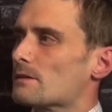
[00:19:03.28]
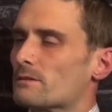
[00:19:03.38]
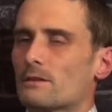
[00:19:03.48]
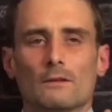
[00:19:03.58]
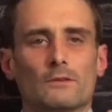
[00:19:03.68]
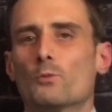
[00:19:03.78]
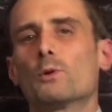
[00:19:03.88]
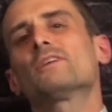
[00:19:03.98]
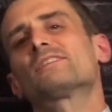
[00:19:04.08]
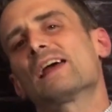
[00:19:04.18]
The
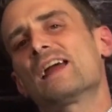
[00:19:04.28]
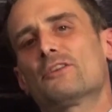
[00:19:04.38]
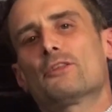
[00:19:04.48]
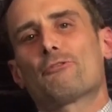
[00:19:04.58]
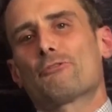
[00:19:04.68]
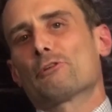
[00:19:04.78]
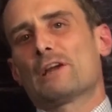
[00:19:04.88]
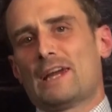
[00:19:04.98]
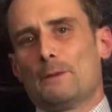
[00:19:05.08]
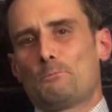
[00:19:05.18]
words land of the
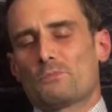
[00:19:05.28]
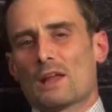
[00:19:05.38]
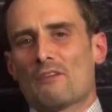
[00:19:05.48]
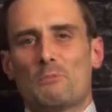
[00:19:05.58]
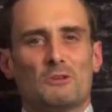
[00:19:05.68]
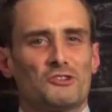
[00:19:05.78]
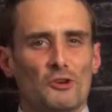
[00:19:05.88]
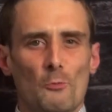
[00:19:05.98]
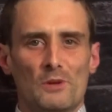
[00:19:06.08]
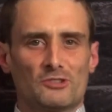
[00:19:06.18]
free have been
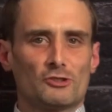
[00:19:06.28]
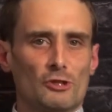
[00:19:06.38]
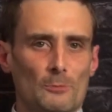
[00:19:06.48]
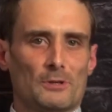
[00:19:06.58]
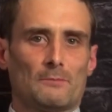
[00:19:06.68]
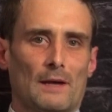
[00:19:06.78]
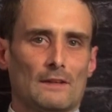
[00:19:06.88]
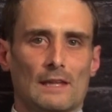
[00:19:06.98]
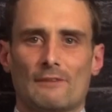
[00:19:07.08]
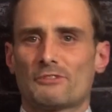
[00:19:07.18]
so misinterpreted by the
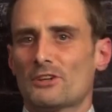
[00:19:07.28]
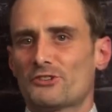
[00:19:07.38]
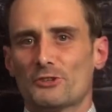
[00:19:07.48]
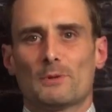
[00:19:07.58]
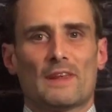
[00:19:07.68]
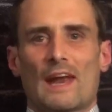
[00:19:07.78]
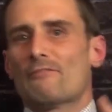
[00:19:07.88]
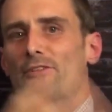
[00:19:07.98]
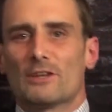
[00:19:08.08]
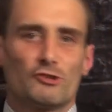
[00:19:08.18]
left in assuming that
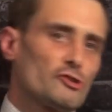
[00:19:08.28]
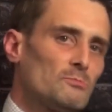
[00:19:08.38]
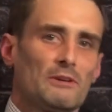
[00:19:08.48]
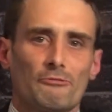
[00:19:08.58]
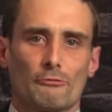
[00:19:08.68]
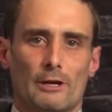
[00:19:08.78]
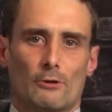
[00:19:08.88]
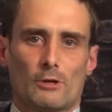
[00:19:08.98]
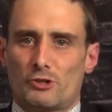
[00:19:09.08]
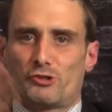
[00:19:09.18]
everything should be free
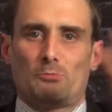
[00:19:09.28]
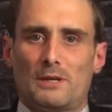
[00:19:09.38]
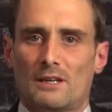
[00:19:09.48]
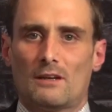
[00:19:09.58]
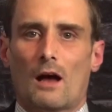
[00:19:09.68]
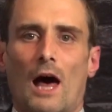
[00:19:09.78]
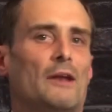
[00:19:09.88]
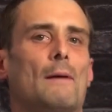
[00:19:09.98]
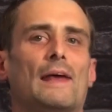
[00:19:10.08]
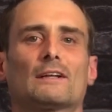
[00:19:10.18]
or it should be
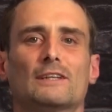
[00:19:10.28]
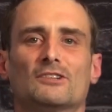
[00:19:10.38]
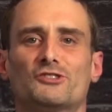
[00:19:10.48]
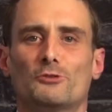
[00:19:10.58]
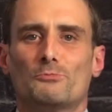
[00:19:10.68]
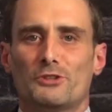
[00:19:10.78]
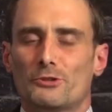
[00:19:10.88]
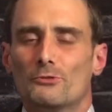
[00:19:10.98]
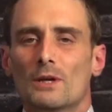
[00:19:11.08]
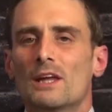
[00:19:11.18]
automatically assumed to
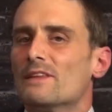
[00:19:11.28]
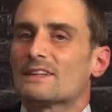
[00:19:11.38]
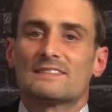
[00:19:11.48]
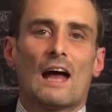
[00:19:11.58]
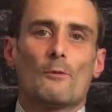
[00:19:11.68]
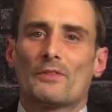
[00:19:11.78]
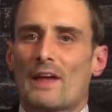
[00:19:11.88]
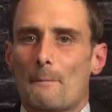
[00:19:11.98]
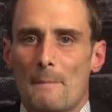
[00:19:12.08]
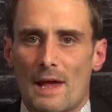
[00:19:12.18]
you. That's not what
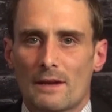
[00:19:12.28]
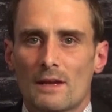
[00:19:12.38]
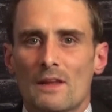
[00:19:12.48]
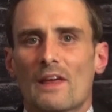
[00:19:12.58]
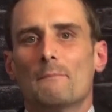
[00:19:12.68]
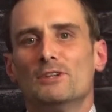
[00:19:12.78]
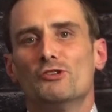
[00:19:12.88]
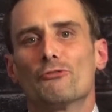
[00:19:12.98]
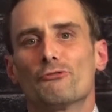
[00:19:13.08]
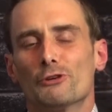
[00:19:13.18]
that meant. That means
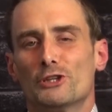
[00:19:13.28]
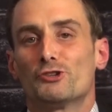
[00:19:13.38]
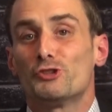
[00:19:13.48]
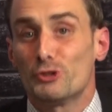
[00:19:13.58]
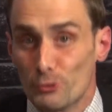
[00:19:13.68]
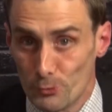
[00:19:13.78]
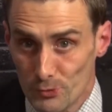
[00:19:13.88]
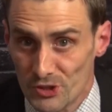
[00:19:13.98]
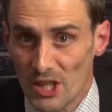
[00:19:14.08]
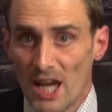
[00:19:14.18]
you're free to
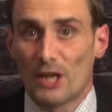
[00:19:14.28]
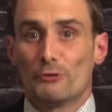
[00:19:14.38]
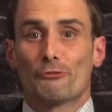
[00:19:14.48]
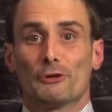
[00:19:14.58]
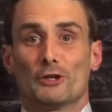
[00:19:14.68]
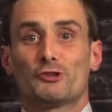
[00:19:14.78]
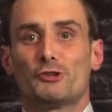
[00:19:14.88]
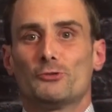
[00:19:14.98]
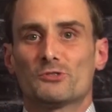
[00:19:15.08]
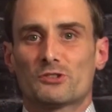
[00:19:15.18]
choose, and you're free to
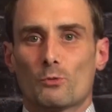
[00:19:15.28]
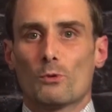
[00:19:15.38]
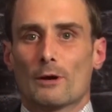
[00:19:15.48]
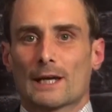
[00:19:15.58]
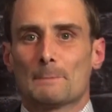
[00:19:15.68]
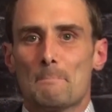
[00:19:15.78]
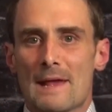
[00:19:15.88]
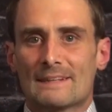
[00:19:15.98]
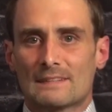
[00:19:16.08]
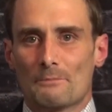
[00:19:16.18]
choose to work and
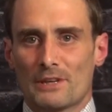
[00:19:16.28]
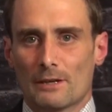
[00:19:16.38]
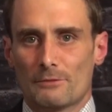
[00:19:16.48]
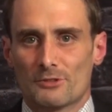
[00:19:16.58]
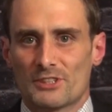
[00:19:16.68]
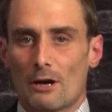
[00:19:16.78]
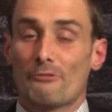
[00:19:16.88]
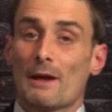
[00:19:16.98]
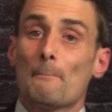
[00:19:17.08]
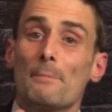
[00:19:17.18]
make something of yourself
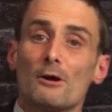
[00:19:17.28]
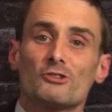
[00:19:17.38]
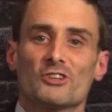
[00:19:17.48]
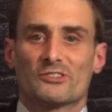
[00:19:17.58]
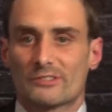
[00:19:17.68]
and purchase